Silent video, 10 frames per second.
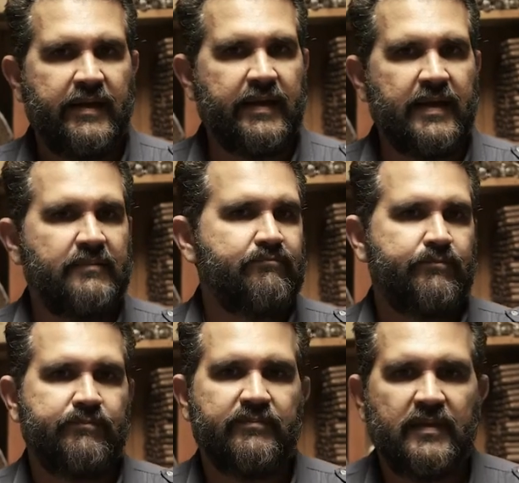Again,
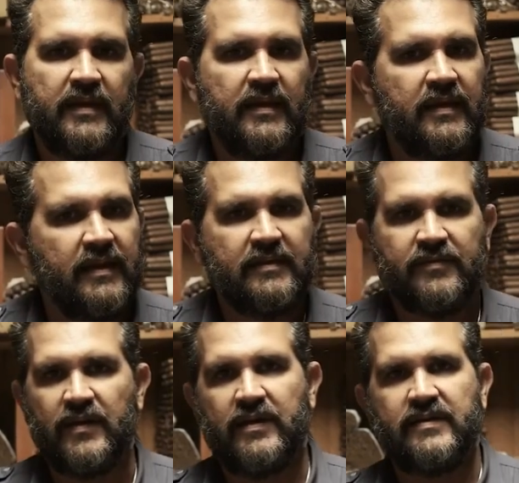
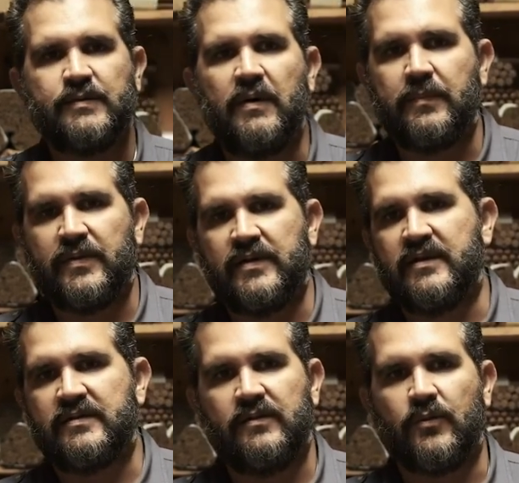it's very small production.